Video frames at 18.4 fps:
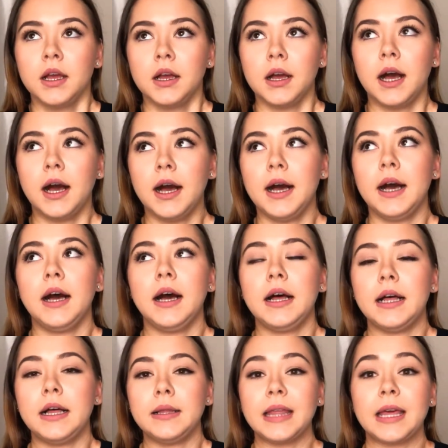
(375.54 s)

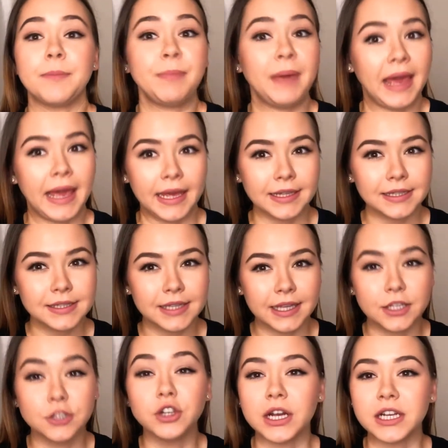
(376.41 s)
like pants,
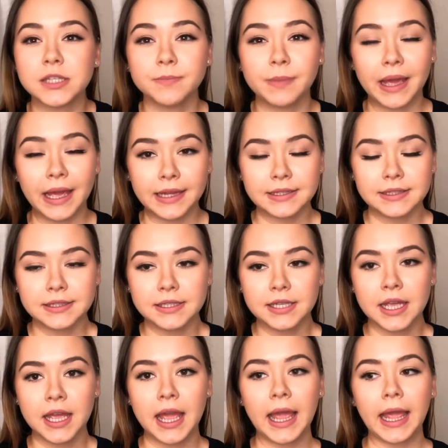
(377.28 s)
like dress
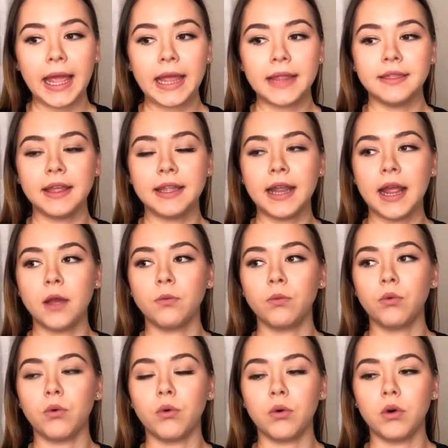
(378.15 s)
pants, and then I
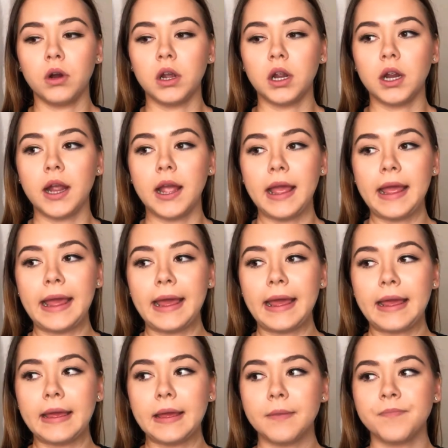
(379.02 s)
wore
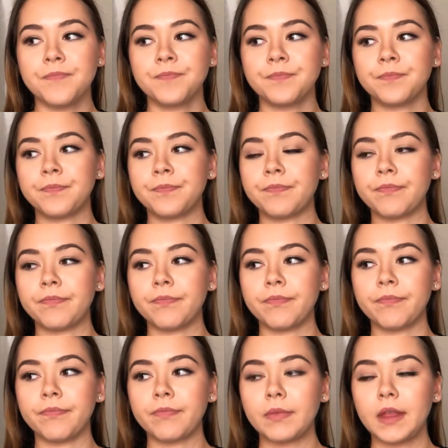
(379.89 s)
a
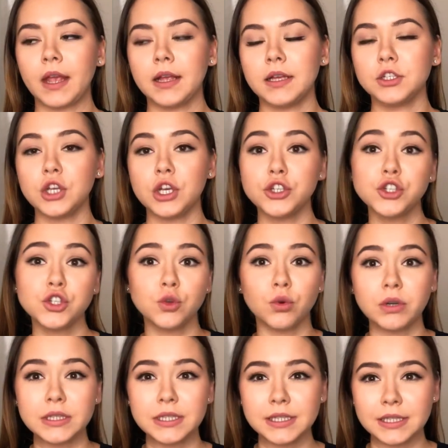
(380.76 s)

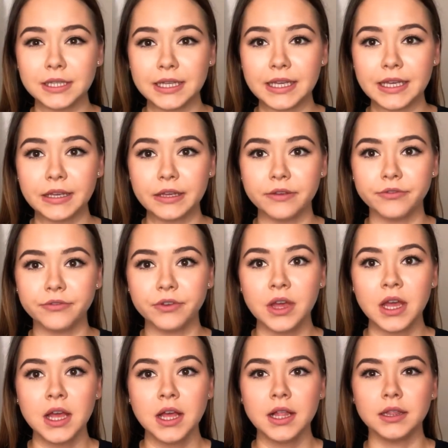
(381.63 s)
short sleeve
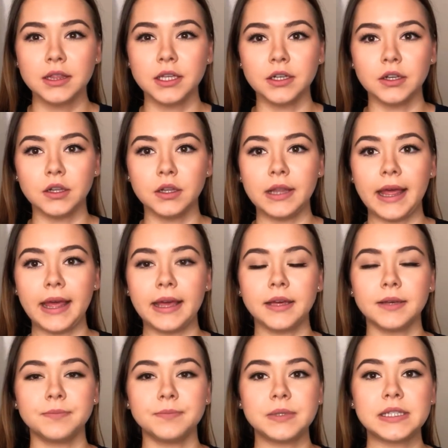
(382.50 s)
little
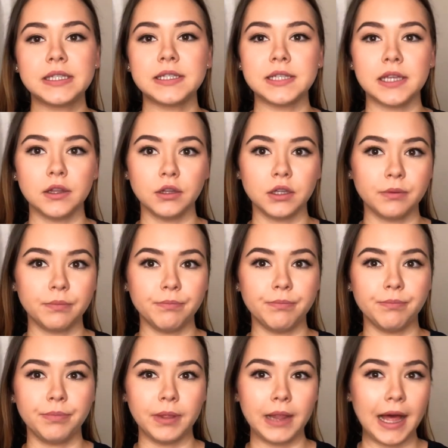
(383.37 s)
like silk
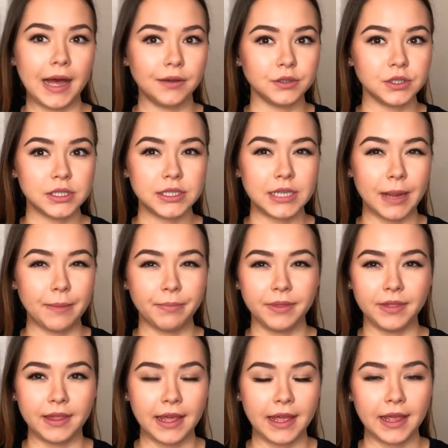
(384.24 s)
blouse
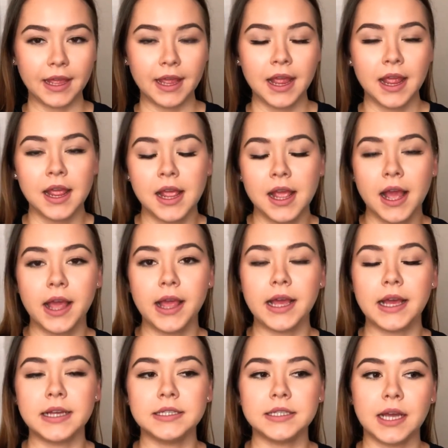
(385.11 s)
type thing,
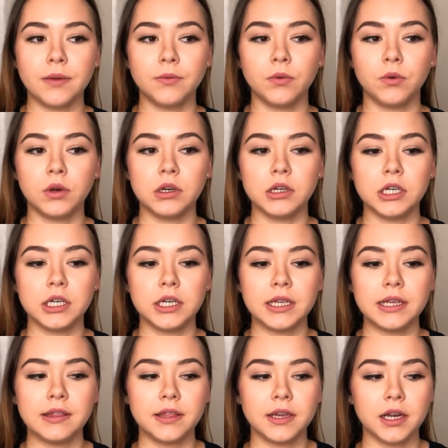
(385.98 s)
and I wore
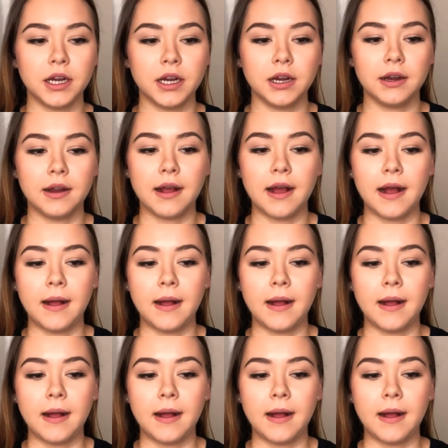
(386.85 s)
either